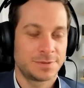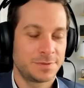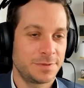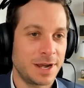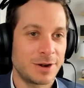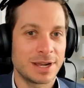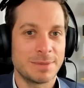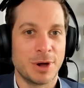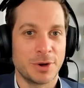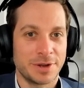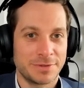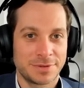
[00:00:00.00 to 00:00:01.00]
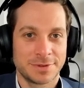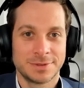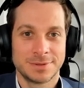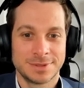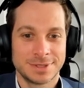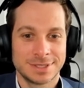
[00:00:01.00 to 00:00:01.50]
very emotive.
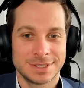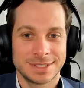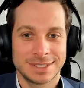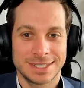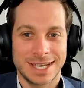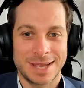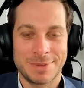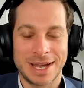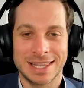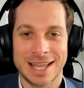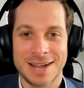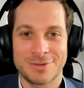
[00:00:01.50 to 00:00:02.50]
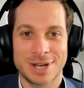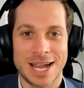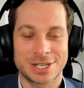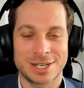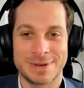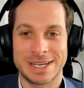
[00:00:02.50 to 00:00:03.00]
And by live
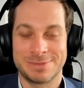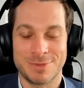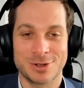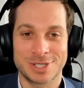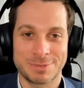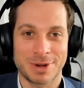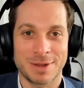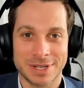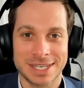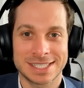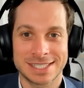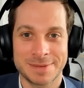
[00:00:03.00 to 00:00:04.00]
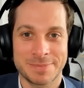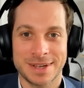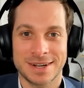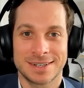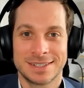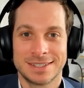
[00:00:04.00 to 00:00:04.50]
reaction, I mean he's mostly probably going to sleep there.